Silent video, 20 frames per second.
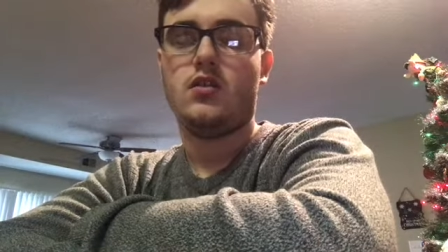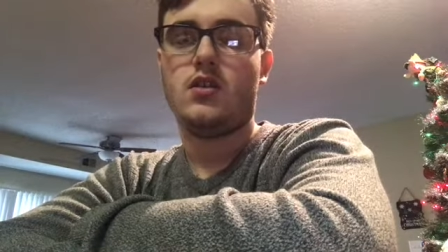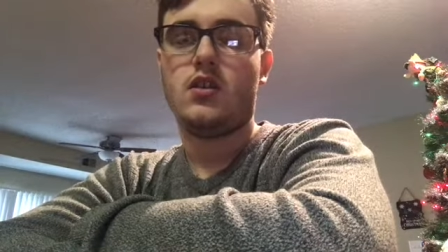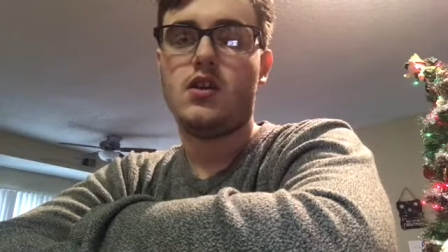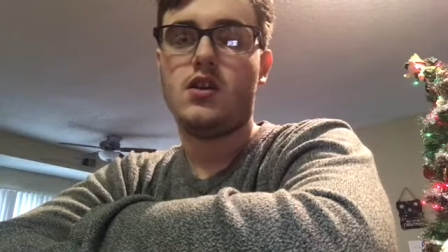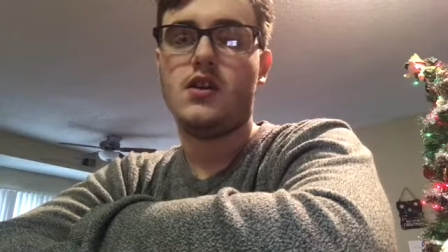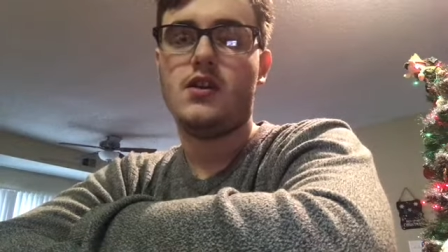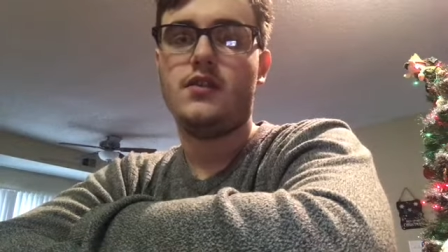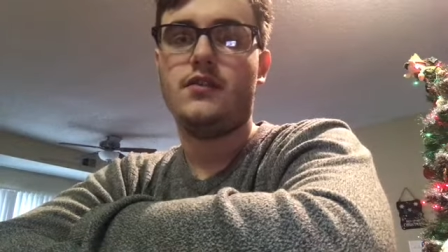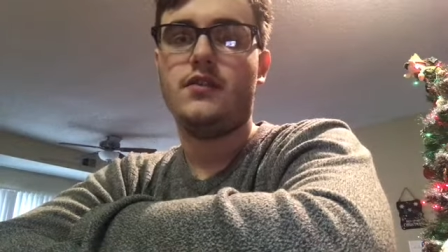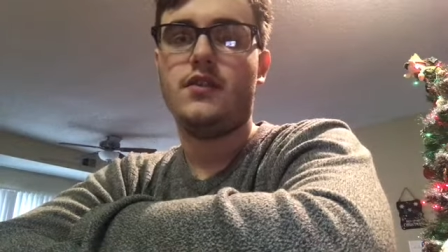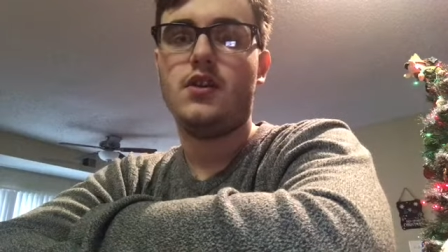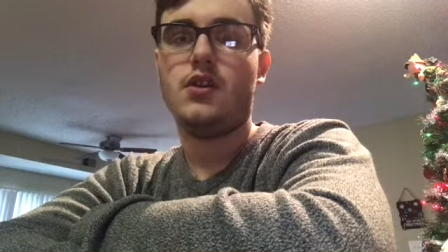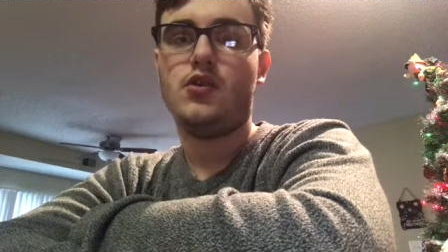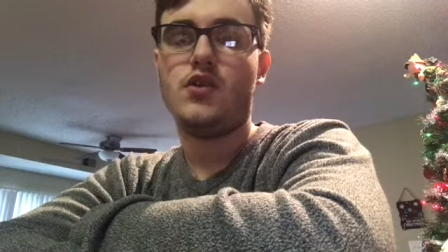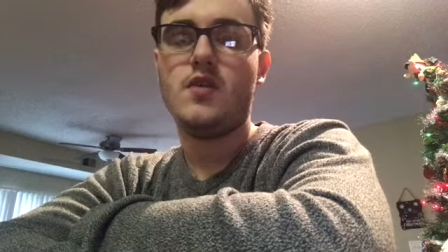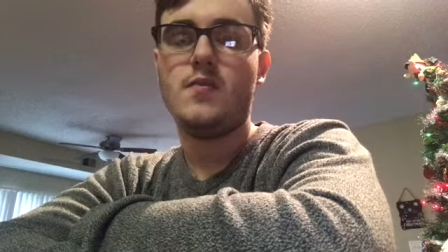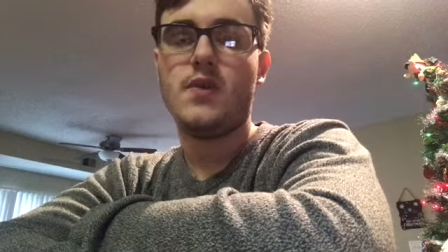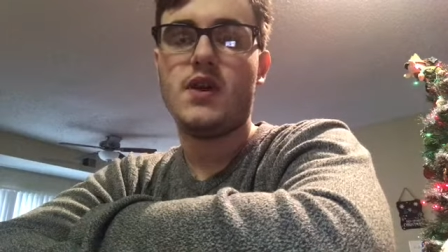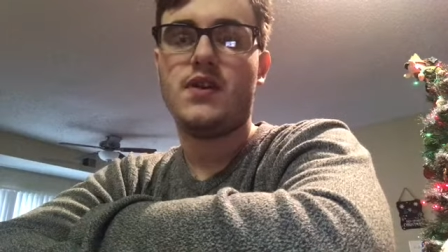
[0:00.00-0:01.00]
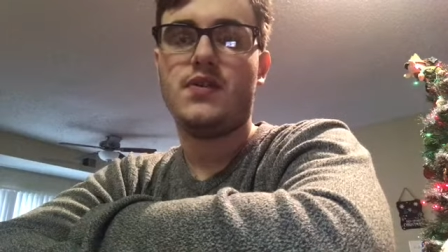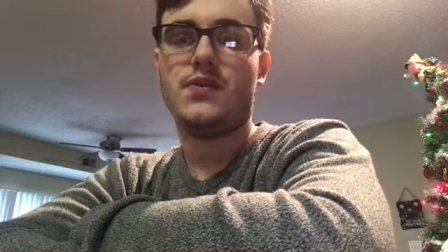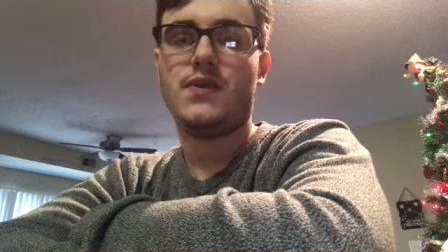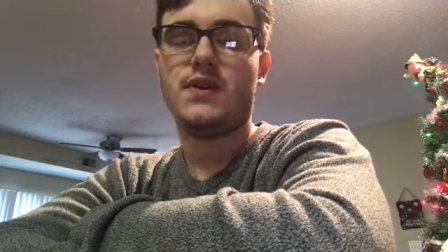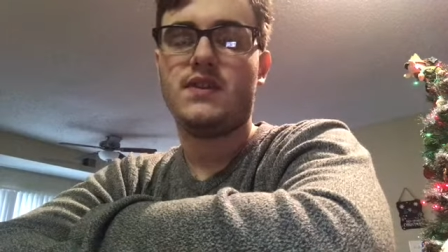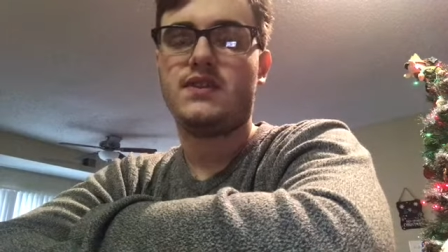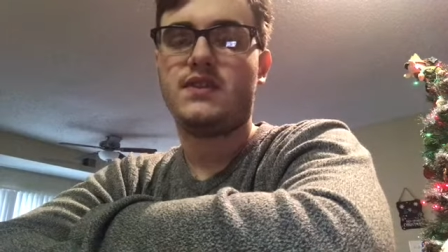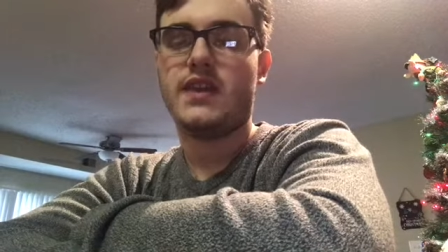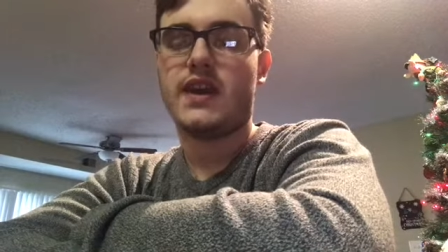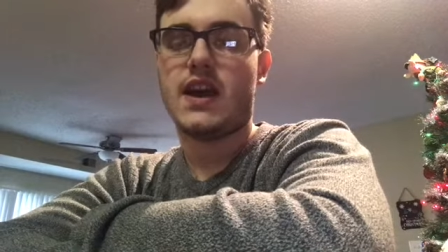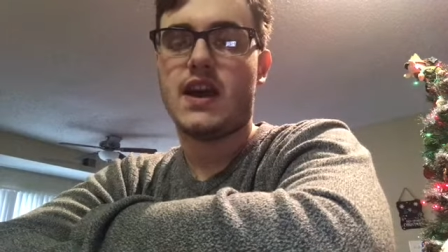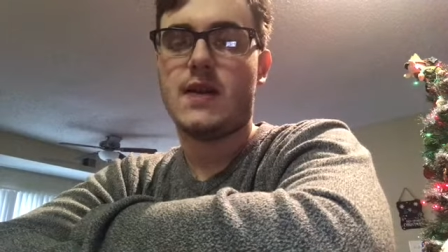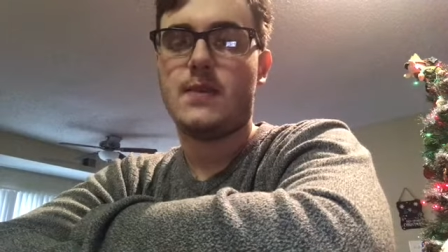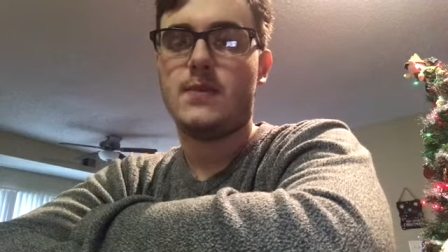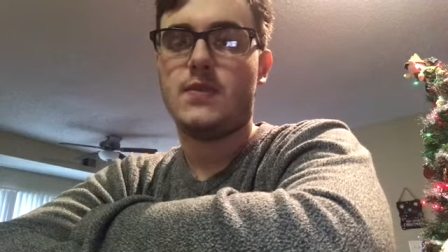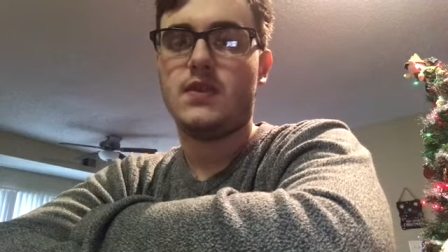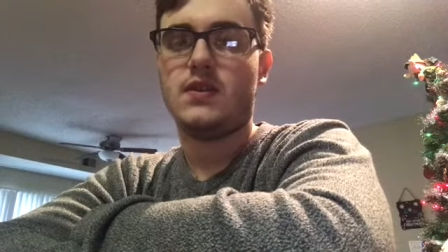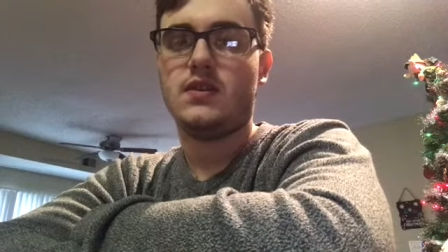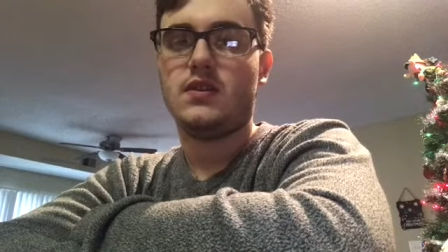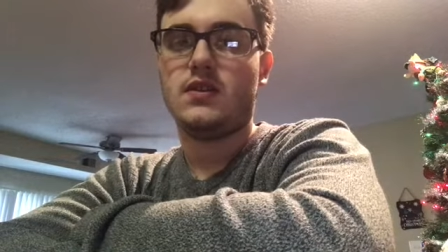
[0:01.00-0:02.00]
And the only bad things that
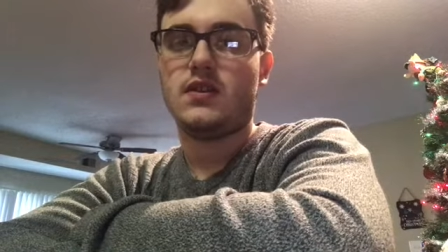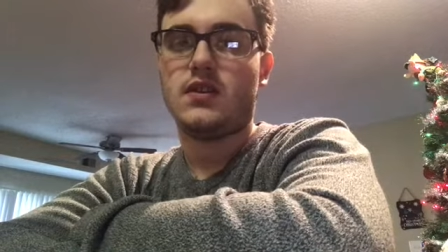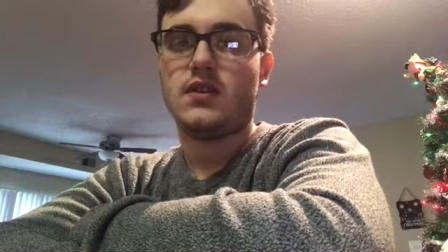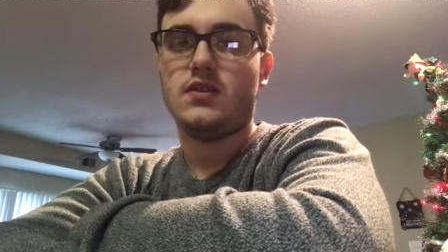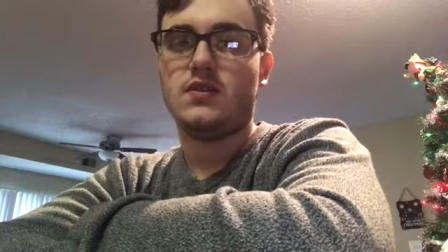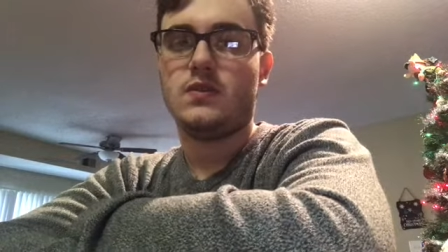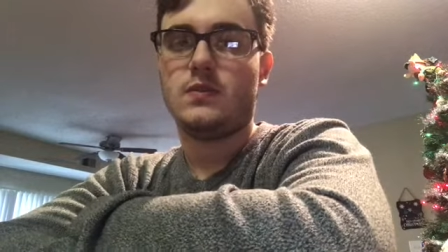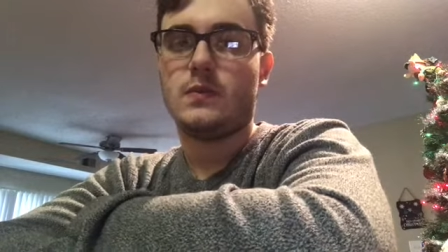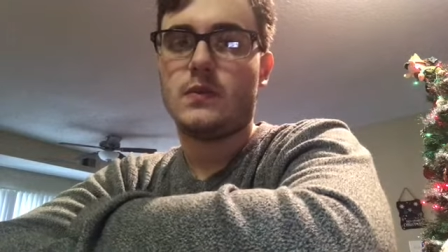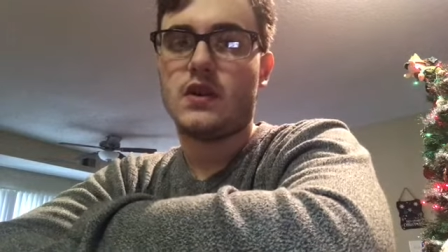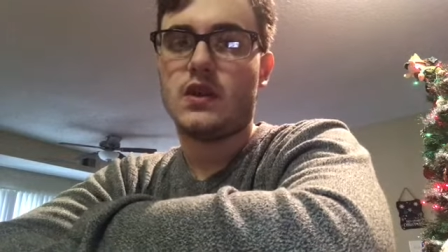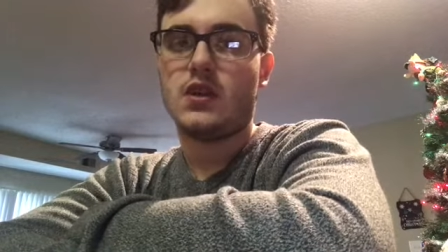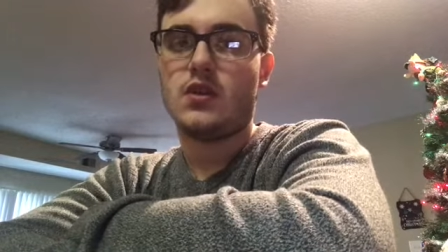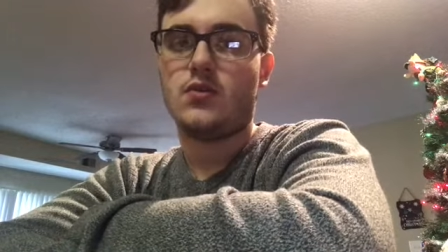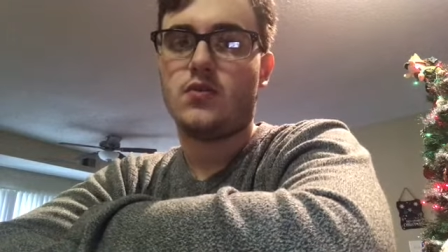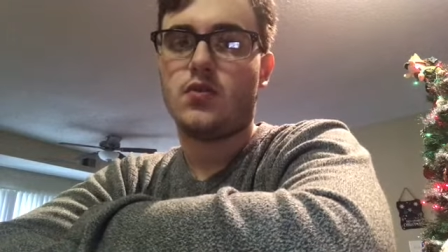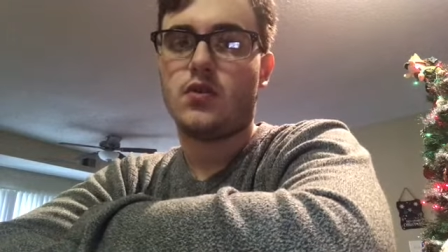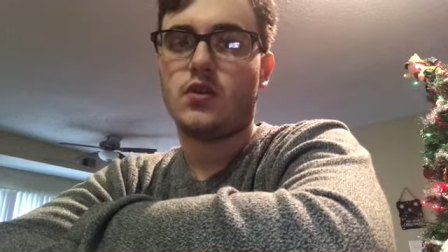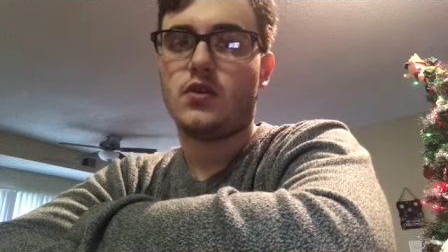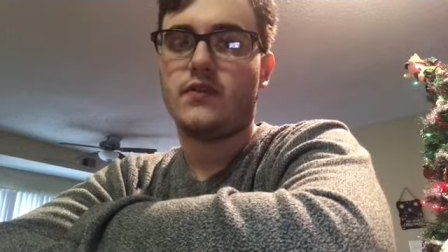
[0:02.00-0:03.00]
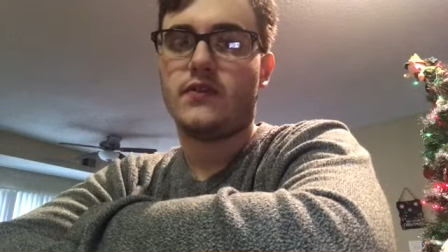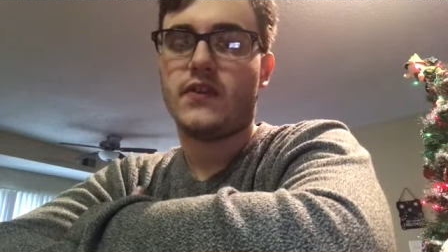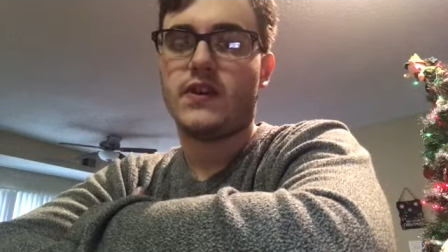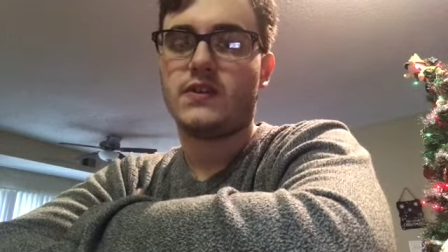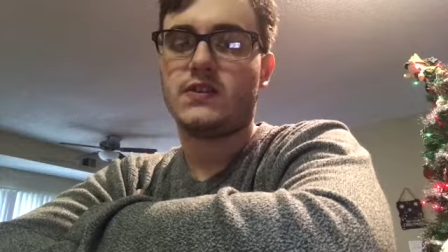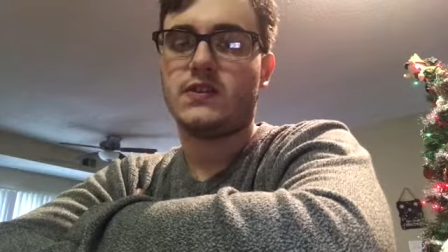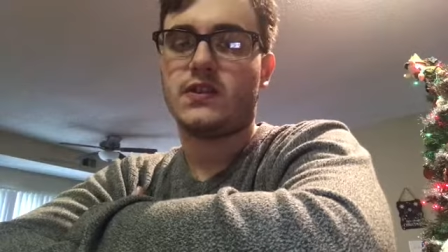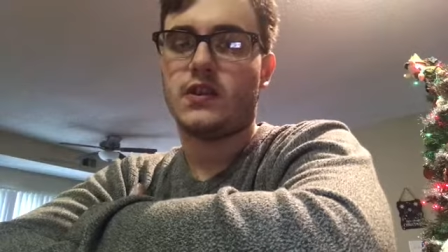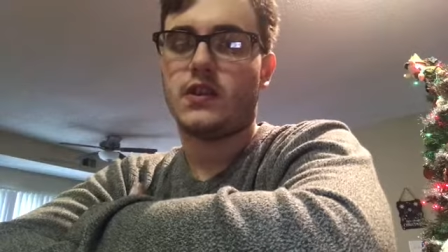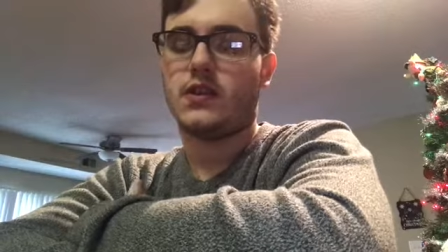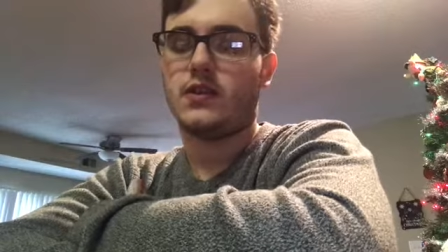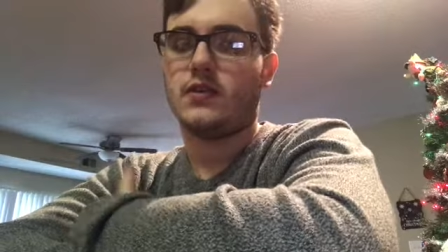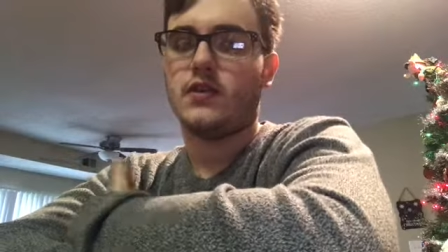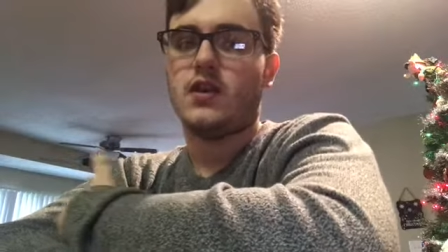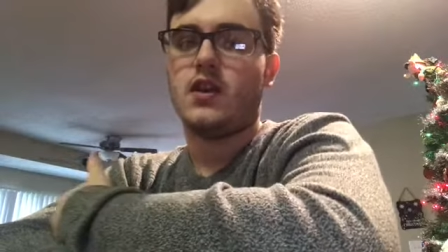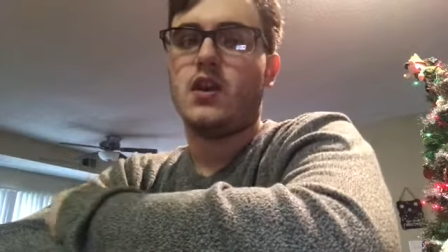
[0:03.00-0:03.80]
happened to me were the facts like